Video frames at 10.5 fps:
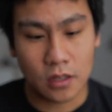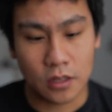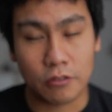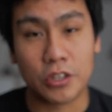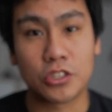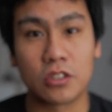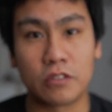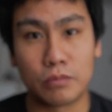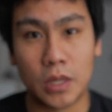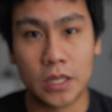a question
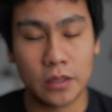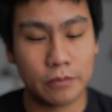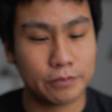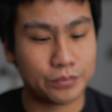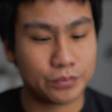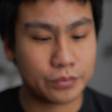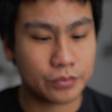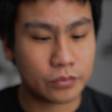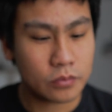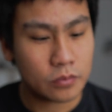of money.
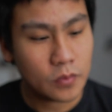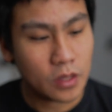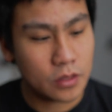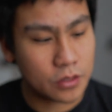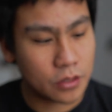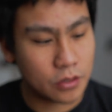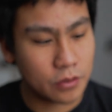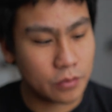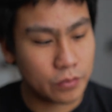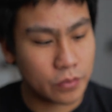
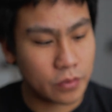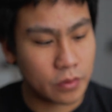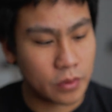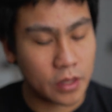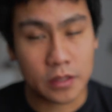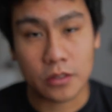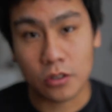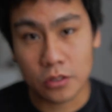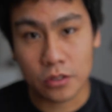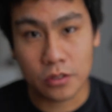So that's
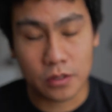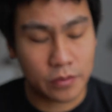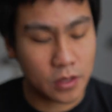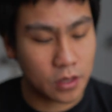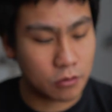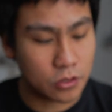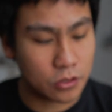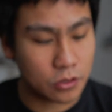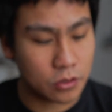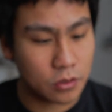also something I want
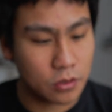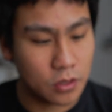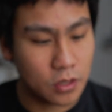to